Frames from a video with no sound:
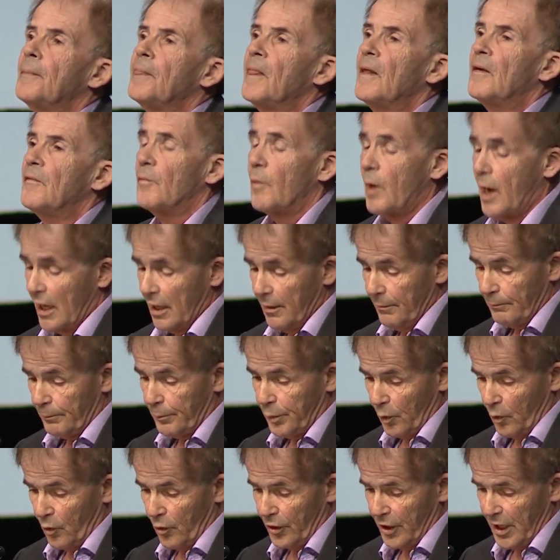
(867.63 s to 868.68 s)
while
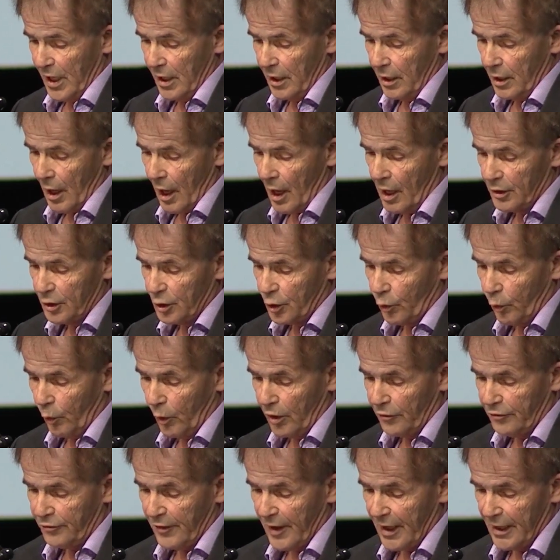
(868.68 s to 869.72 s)
employing
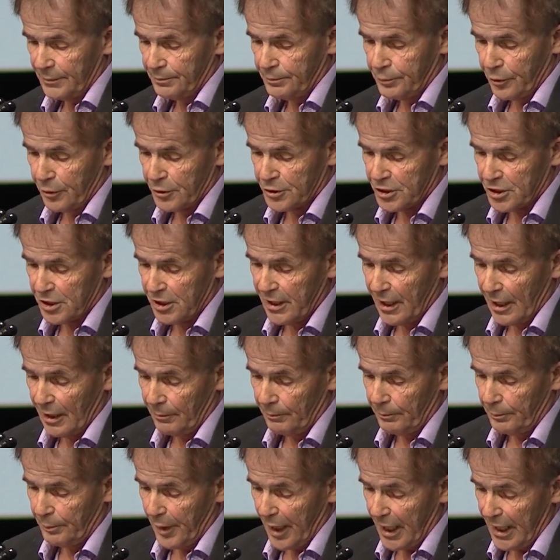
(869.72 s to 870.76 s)
unqualified personnel
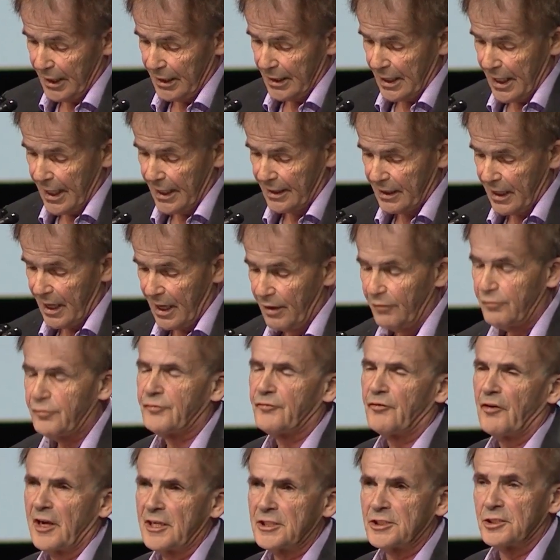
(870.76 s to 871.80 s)
paid at a
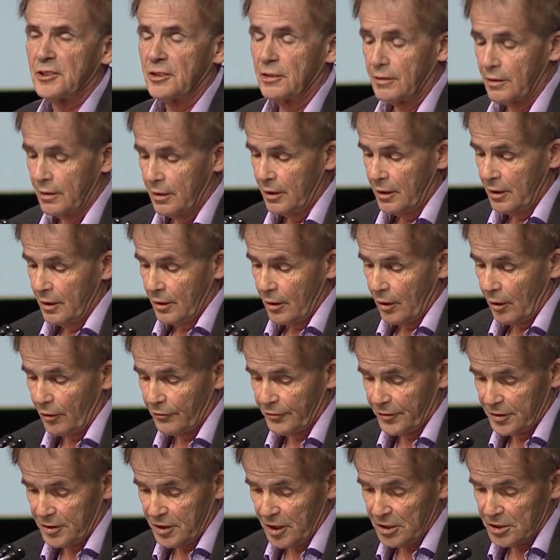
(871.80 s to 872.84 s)
fraction of
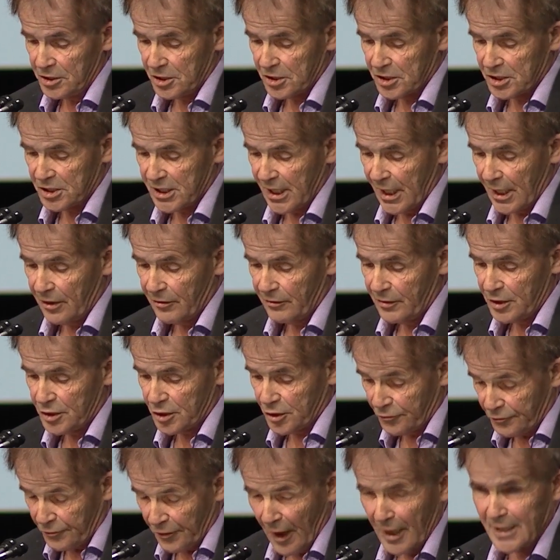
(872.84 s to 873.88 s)
a teacher's salary.
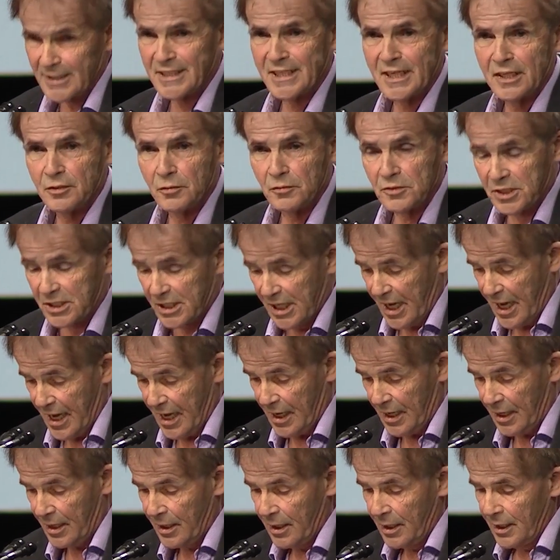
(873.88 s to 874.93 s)
Suffice it to
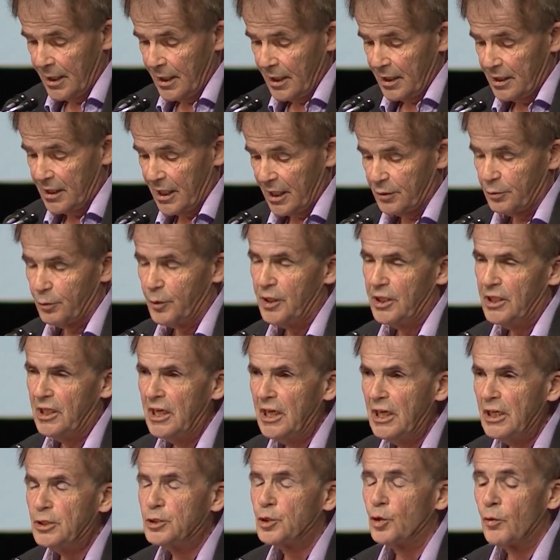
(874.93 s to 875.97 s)
say that we
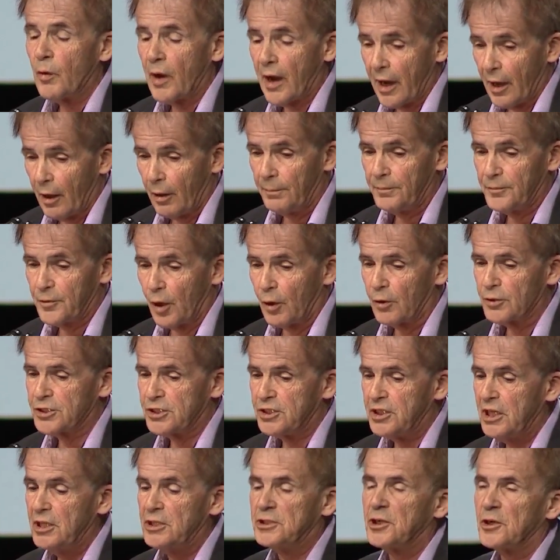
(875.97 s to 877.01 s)
need to help those
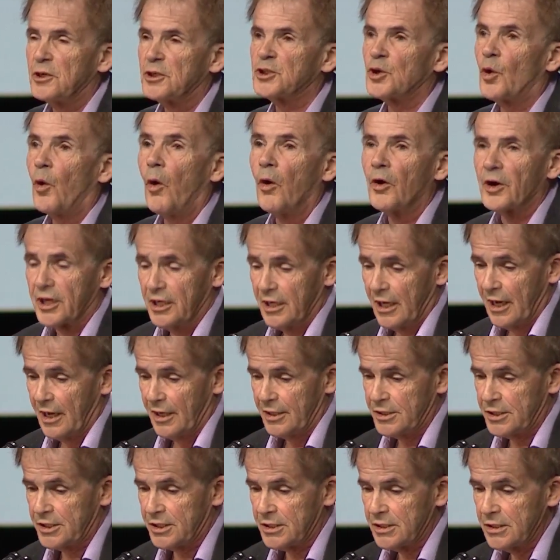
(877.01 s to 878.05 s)
teachers
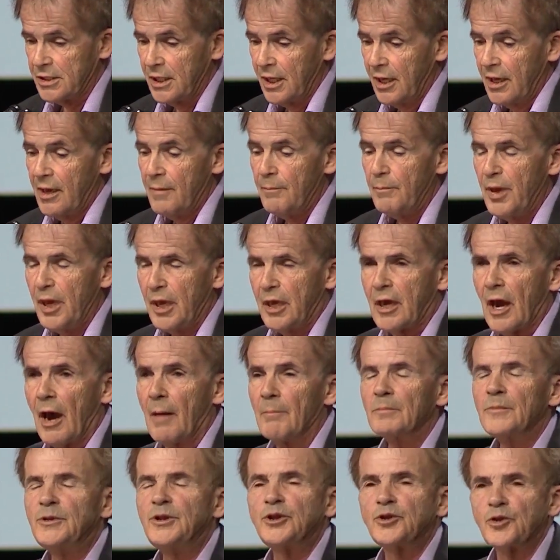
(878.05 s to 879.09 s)
organize,
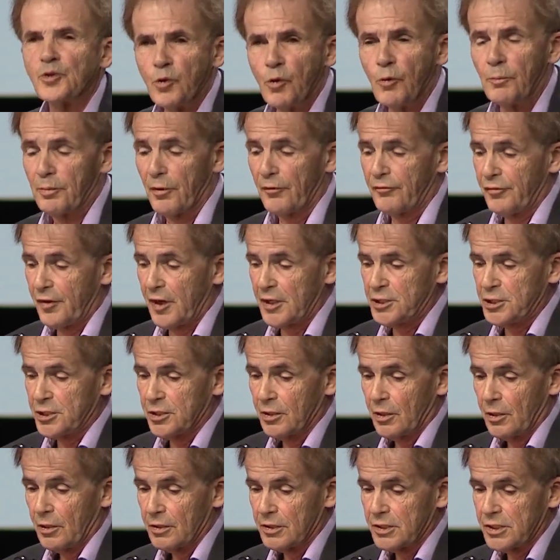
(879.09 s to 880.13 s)
become true
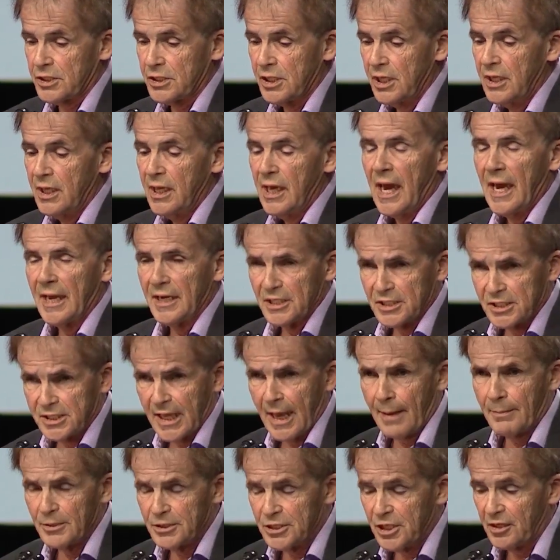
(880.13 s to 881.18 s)
professionals, and
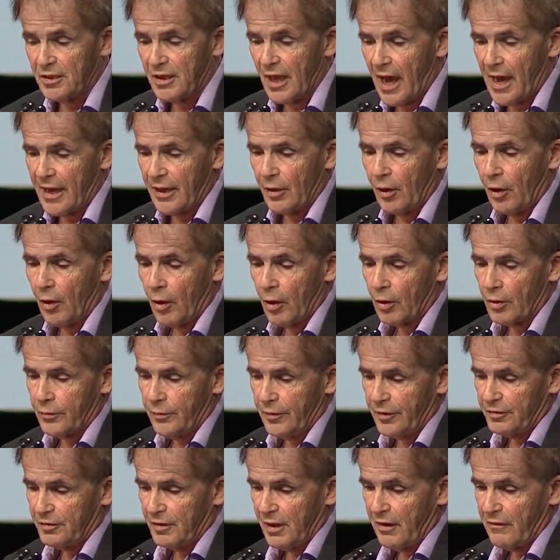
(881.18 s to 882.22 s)
establish a dialogue
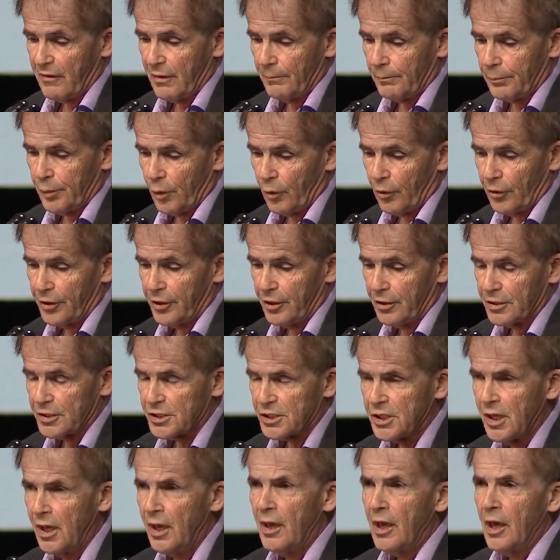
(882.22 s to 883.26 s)
with their
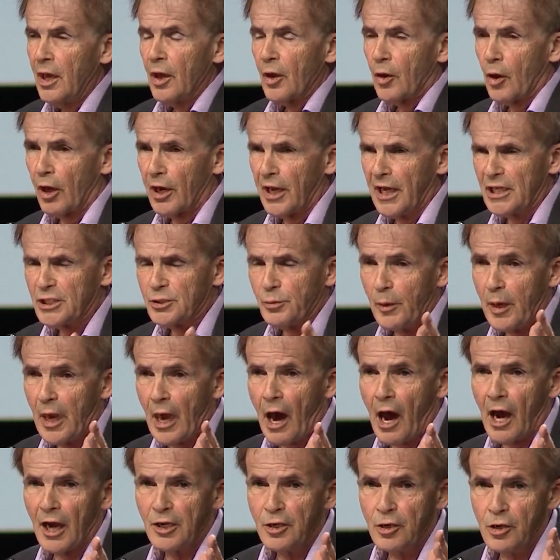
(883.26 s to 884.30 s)
employers. Colleagues, we
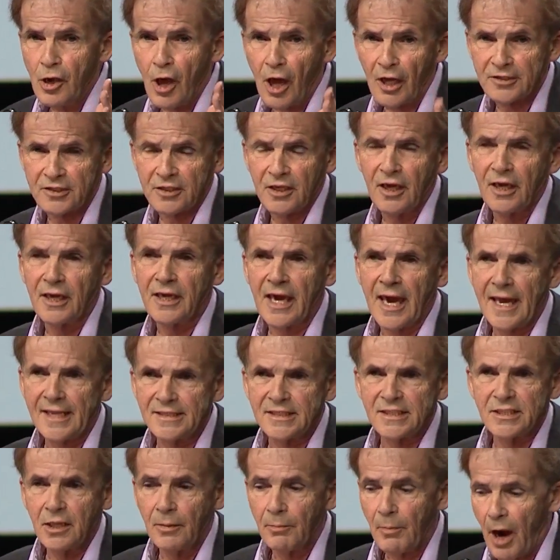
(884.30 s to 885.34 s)
are not
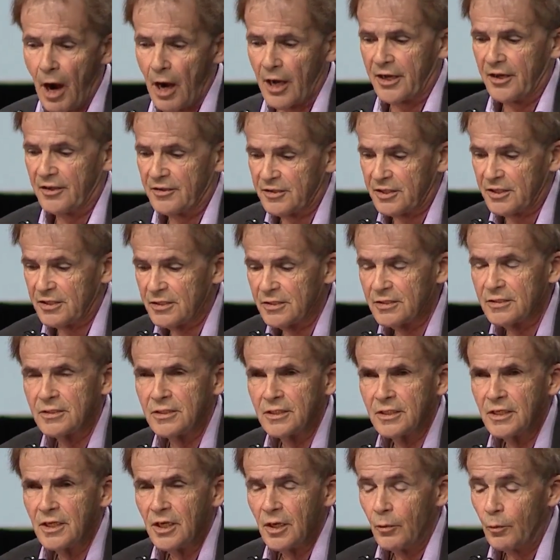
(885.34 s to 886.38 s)
against the market.
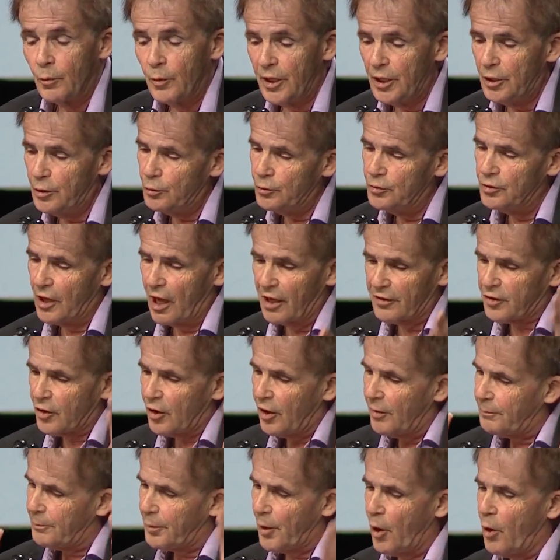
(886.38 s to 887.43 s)
We do not
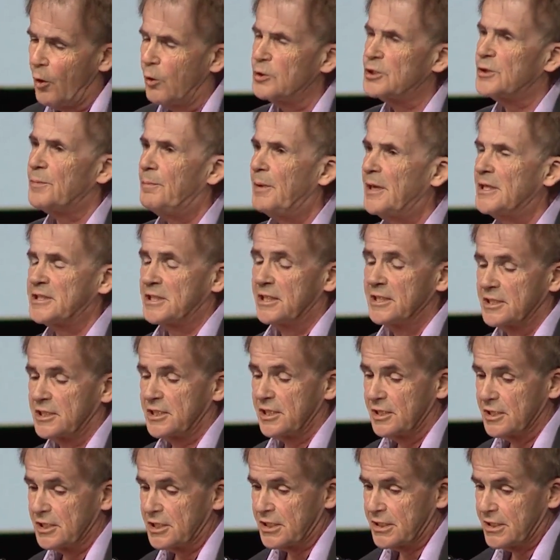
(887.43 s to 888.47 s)
oppose
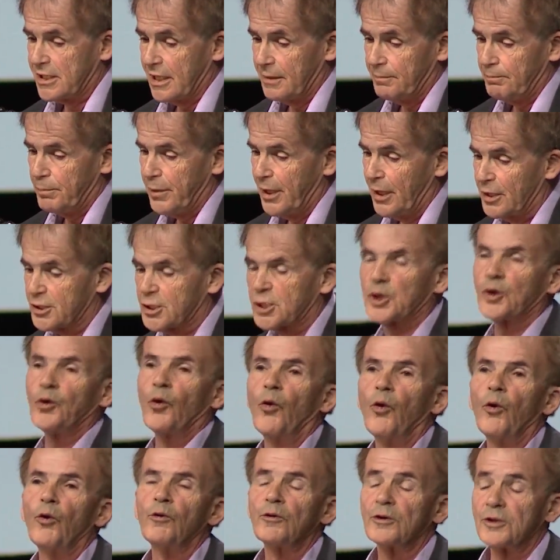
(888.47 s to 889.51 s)
businesses that build
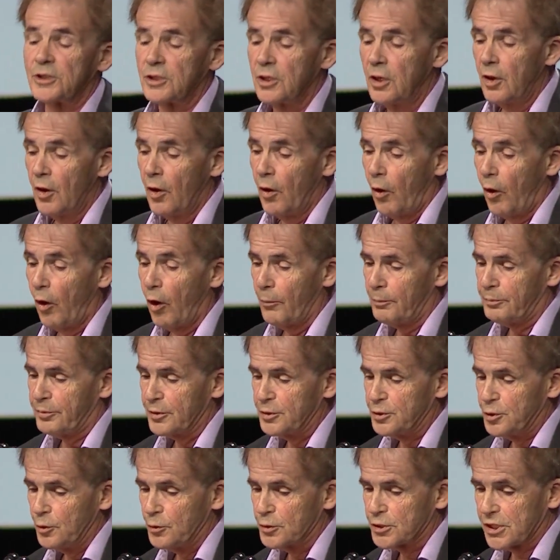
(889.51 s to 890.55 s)
schools or
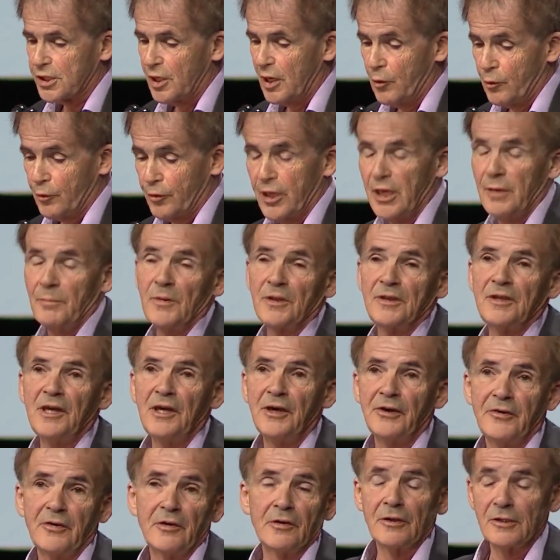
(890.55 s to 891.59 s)
produce learning
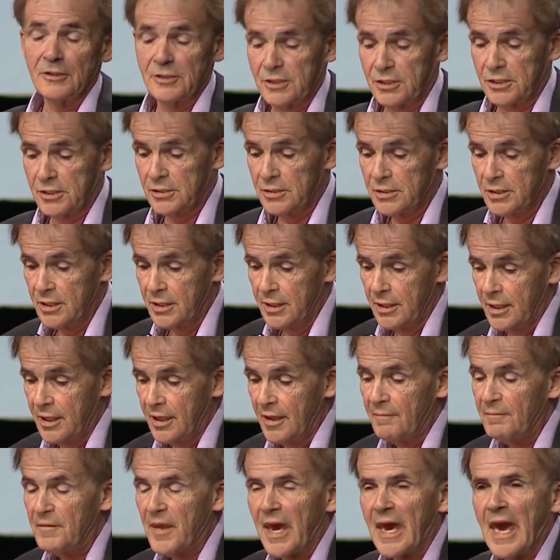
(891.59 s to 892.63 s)
materials.
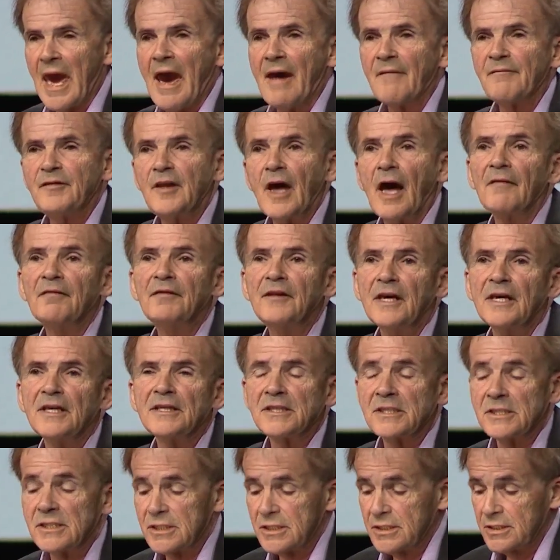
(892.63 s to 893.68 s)
They have done
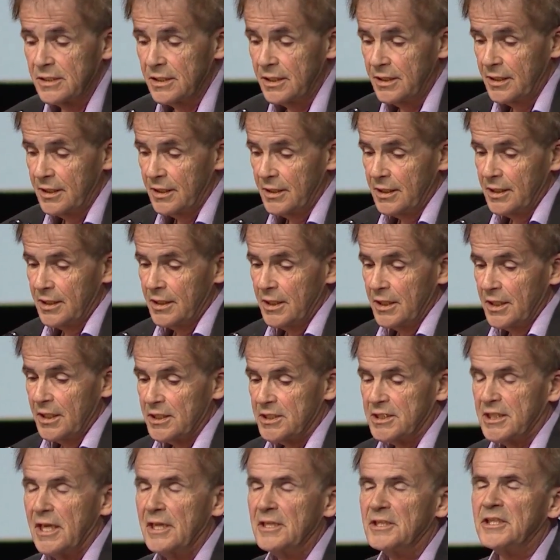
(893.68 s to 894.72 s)
this
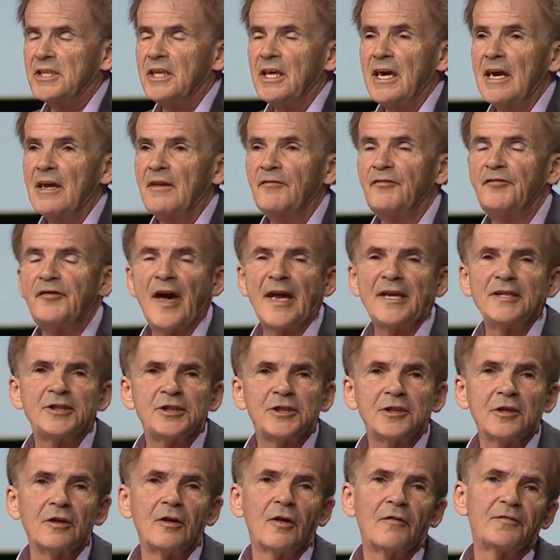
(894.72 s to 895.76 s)
since the
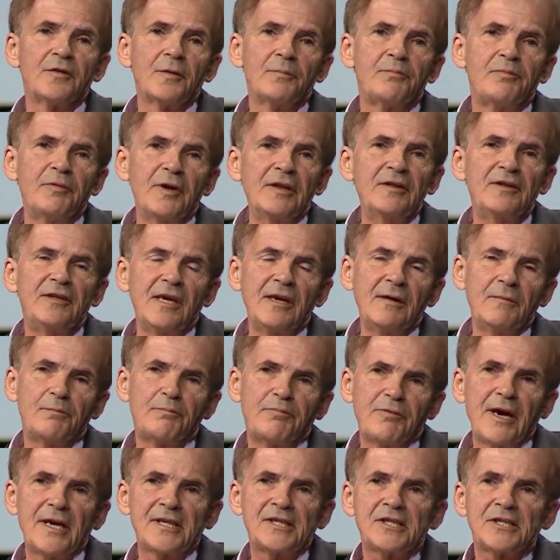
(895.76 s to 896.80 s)
invention of the printing
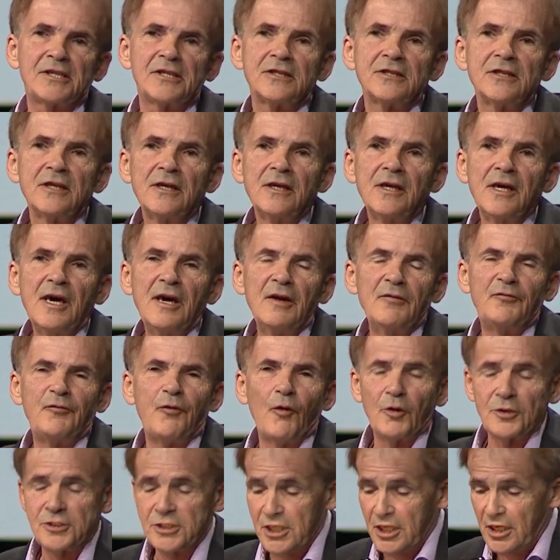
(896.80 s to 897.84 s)
press in
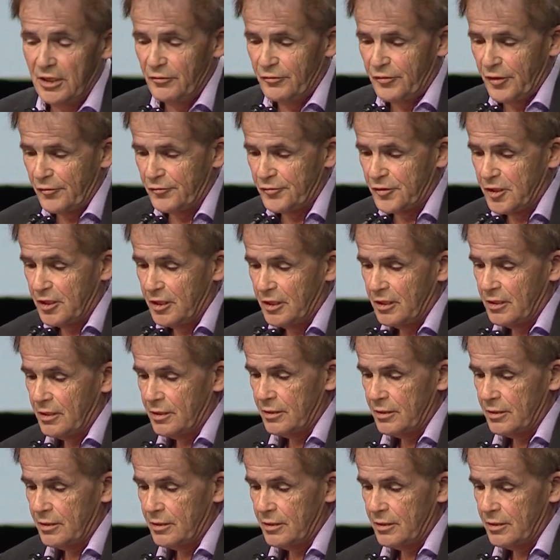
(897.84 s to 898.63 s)
1450.